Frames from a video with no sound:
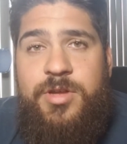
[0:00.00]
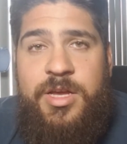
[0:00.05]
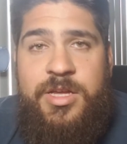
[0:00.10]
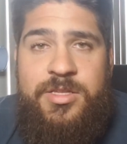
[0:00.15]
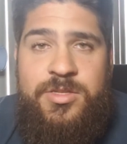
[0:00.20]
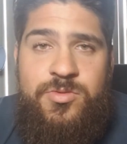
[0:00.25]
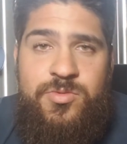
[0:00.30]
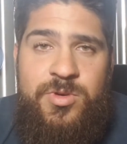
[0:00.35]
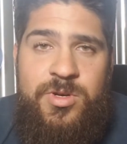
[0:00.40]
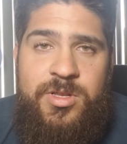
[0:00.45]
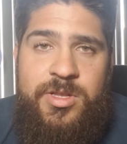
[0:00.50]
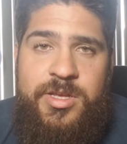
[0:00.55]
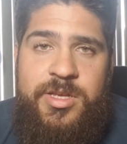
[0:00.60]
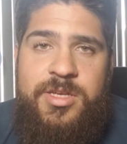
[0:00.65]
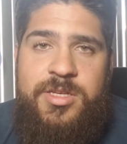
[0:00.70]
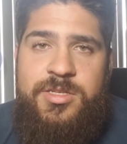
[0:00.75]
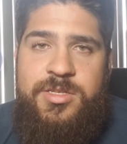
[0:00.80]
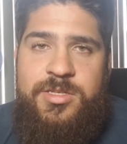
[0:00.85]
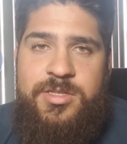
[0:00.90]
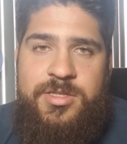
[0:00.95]
It really
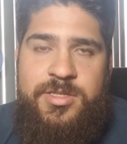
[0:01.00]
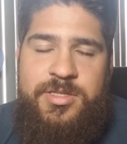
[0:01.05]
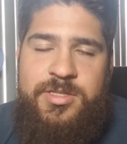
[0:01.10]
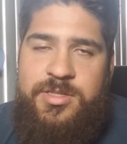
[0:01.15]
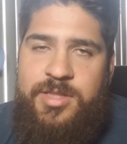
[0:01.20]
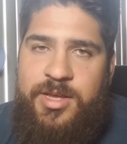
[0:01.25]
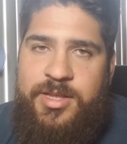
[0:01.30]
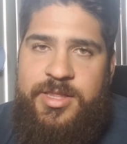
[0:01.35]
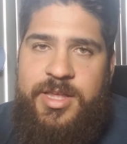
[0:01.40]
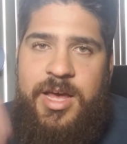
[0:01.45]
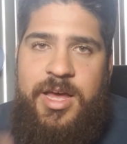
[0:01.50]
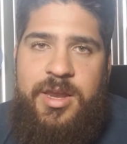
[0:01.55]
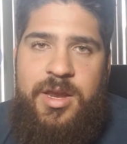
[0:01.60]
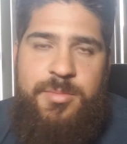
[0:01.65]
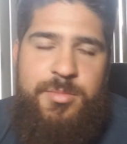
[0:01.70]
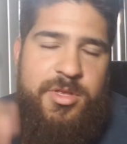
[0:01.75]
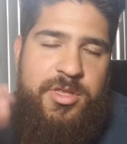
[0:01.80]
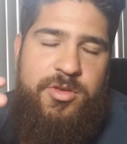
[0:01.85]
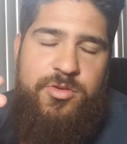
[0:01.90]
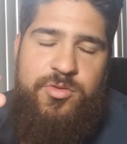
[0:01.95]
is like that. I
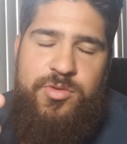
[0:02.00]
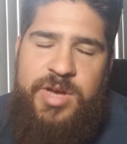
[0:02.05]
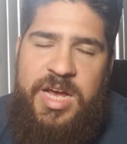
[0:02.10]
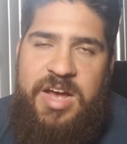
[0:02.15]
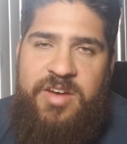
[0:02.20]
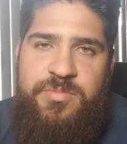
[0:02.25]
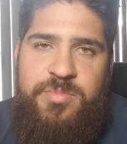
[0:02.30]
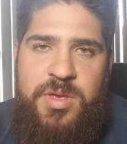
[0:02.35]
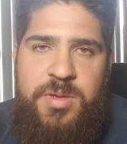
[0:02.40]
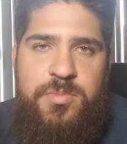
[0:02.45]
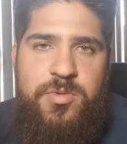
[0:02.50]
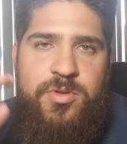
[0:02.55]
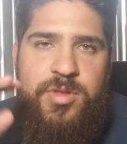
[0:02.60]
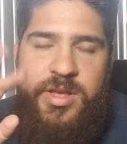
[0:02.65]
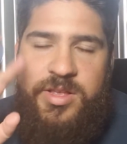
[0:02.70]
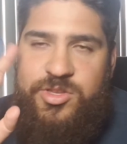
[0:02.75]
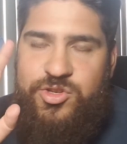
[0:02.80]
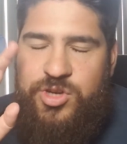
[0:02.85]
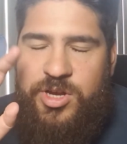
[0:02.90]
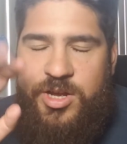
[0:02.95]
mean, you have people
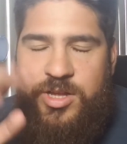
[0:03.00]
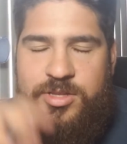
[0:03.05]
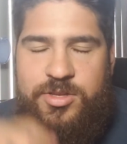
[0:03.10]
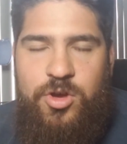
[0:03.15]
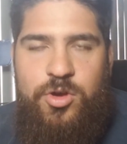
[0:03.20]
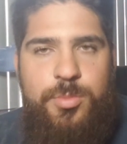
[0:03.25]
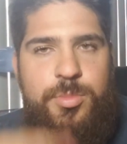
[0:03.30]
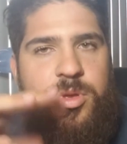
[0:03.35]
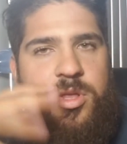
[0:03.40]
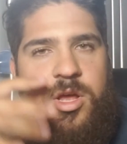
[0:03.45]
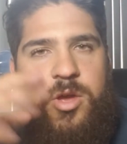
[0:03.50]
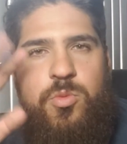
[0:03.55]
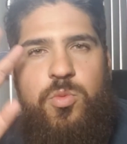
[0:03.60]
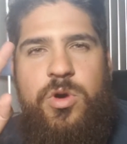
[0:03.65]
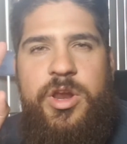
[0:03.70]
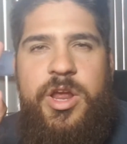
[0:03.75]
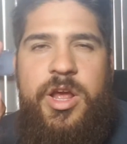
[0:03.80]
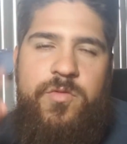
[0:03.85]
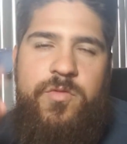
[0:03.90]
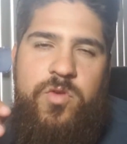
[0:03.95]
like I'll be like,
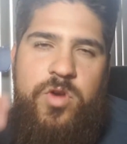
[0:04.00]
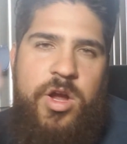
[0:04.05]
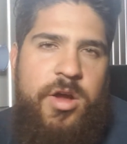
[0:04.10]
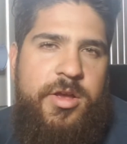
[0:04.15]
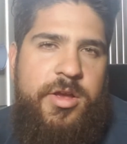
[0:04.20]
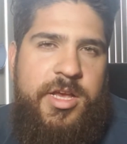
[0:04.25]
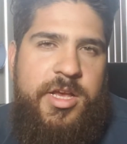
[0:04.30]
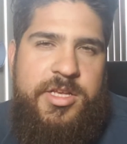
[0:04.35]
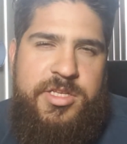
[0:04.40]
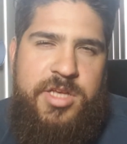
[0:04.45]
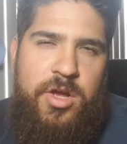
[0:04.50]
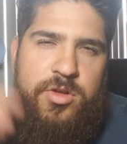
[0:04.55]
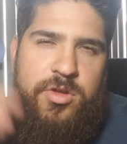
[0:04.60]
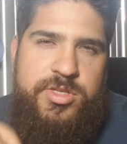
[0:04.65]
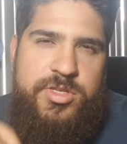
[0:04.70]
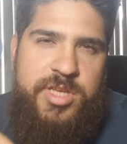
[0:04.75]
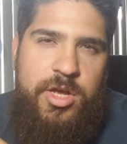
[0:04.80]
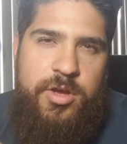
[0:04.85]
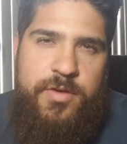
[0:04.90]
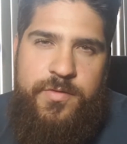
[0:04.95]
whatever, I guess I'll
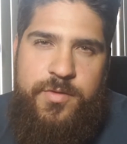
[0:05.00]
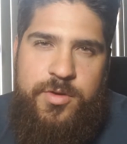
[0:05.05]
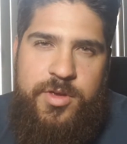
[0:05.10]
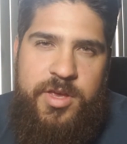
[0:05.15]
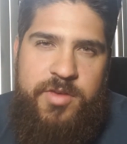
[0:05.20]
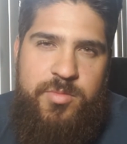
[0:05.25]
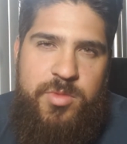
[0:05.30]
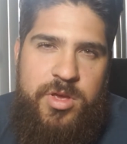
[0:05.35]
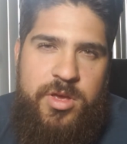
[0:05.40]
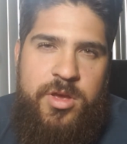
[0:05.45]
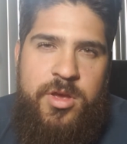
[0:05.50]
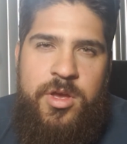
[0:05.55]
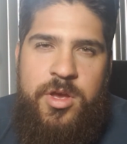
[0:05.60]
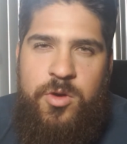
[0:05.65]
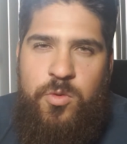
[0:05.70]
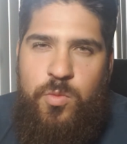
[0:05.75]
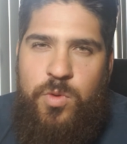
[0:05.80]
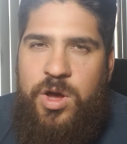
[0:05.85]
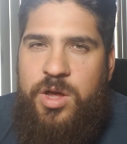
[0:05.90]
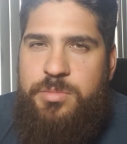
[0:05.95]
sell if you give me
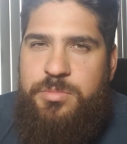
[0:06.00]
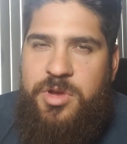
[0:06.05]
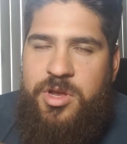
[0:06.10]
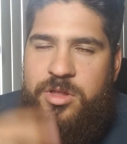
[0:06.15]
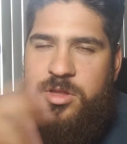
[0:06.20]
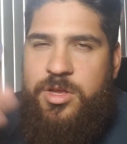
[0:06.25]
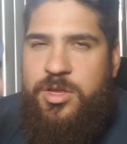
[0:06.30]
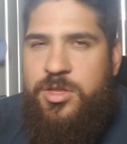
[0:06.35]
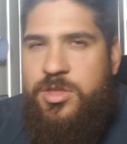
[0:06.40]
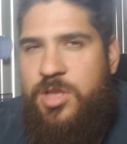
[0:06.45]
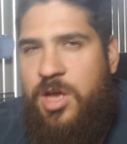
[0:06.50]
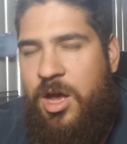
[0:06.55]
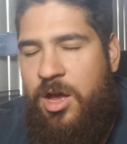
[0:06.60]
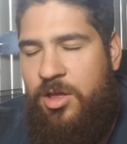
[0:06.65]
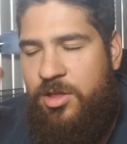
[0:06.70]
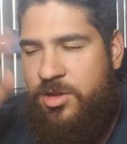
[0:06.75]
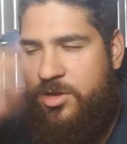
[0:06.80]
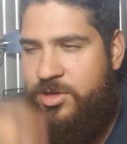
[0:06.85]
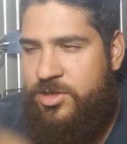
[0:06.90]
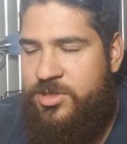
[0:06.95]
$1 million
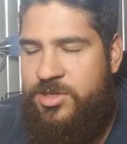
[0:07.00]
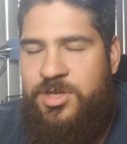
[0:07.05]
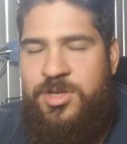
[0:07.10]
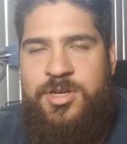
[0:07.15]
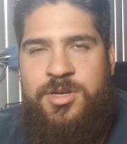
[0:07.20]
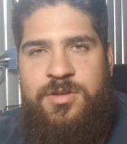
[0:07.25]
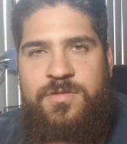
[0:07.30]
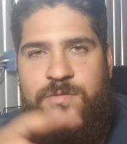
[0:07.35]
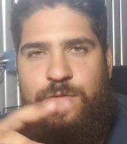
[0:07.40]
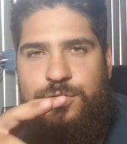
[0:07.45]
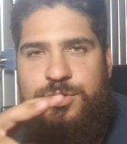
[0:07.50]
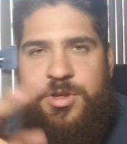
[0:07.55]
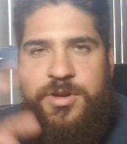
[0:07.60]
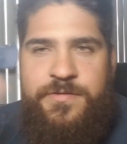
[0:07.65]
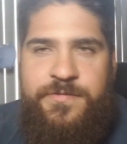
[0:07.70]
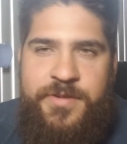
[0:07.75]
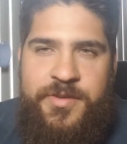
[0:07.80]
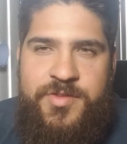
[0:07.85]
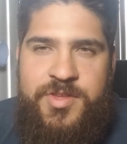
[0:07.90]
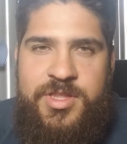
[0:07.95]
for their
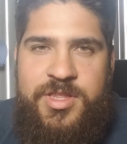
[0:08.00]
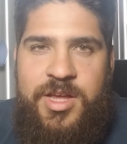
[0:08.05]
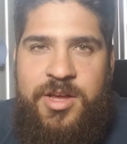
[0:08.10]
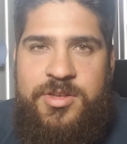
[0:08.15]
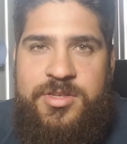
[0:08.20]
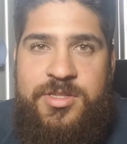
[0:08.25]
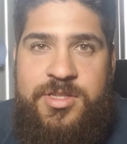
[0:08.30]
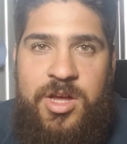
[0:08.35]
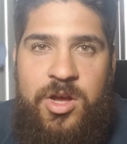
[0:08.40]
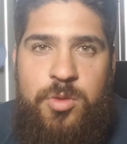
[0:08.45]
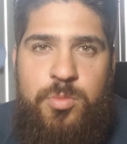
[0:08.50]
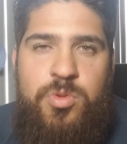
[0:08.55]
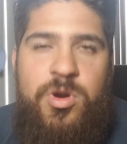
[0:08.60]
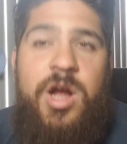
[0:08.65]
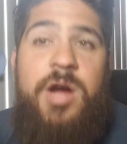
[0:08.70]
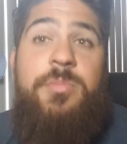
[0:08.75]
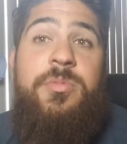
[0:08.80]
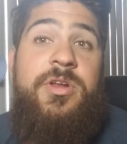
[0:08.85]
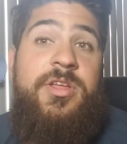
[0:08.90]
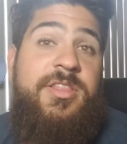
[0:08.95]
$50,000
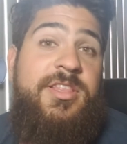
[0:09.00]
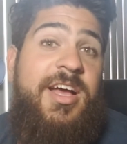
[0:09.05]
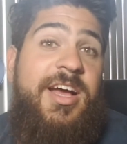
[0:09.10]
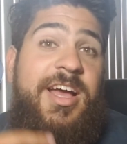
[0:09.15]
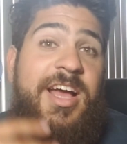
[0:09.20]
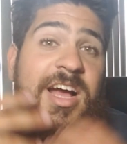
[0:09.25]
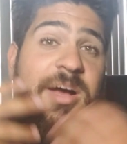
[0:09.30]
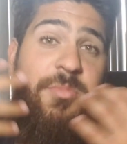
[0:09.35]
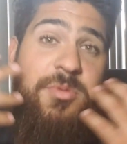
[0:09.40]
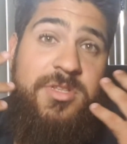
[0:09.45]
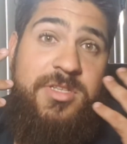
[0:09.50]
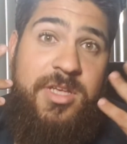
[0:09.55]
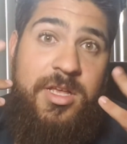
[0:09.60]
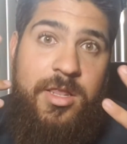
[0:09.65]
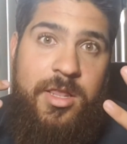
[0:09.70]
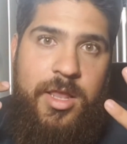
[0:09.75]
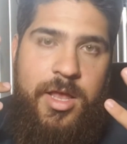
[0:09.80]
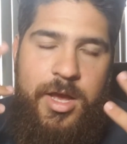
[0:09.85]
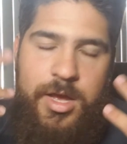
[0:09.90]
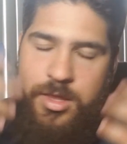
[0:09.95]
property. That happens a
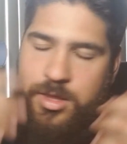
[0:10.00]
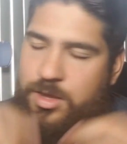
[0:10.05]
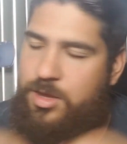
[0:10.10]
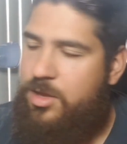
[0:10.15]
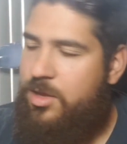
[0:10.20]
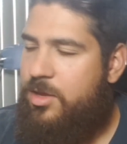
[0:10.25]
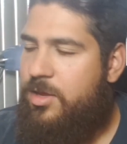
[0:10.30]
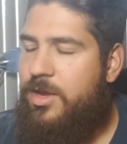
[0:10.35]
lot.